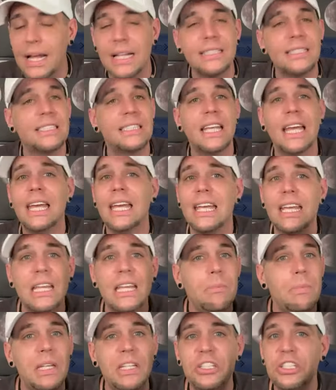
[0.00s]
Not
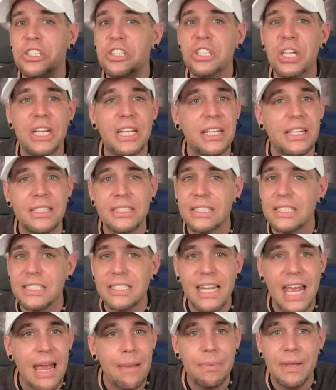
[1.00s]
saying be shitty and
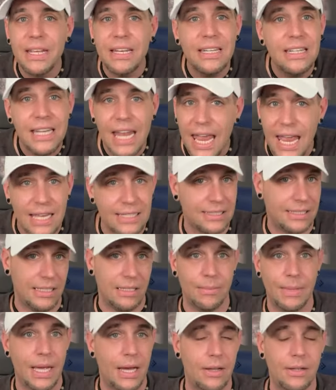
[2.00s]
snappy and
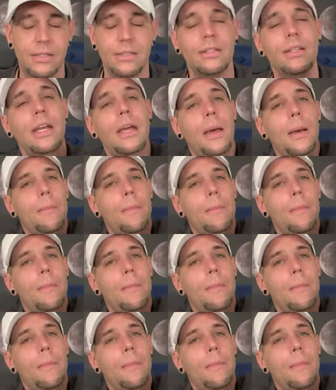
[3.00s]
nasty about it.